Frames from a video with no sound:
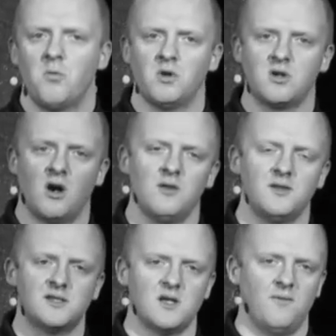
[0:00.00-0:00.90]

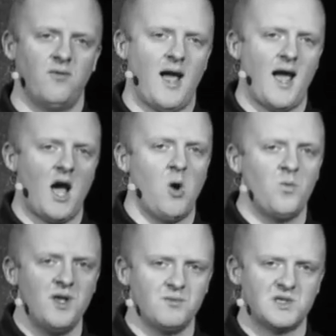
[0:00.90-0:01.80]
Regardless of how
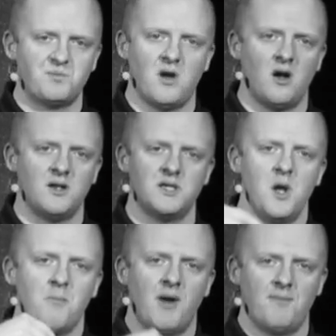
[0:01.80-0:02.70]
we respond,
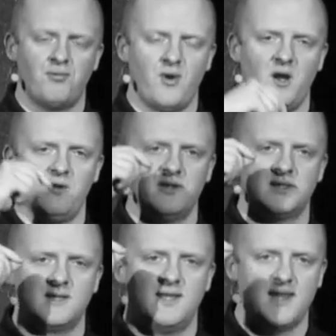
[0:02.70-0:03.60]
my prayer
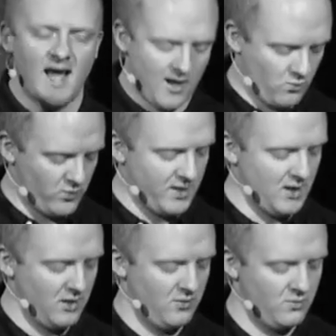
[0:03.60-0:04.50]
is that
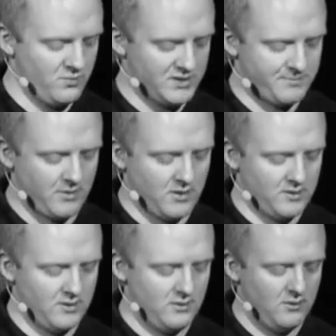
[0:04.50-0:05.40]
we
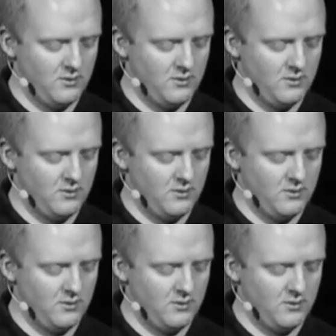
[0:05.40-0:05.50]
respond